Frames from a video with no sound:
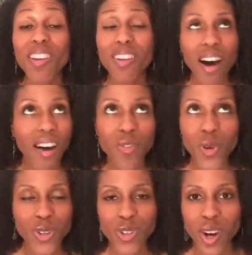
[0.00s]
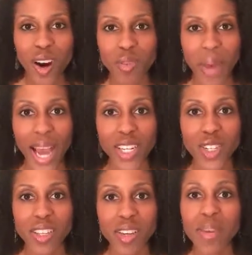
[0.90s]
love when you talk back
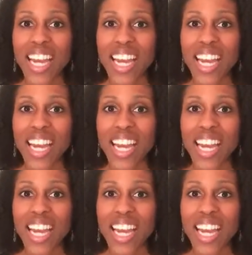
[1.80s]
to them,